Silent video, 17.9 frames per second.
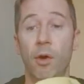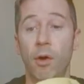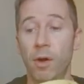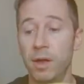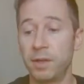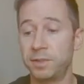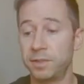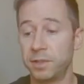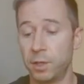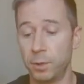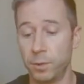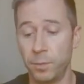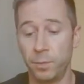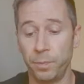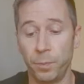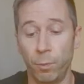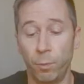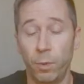
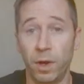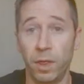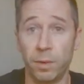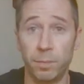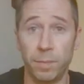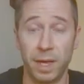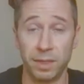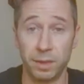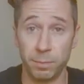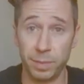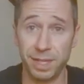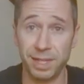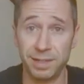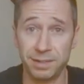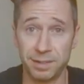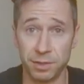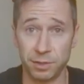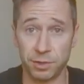also, one of the, and the
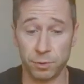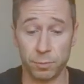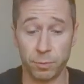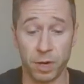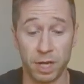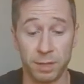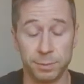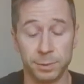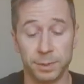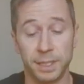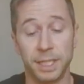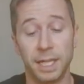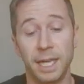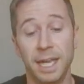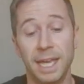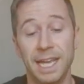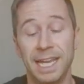biggest issue probably,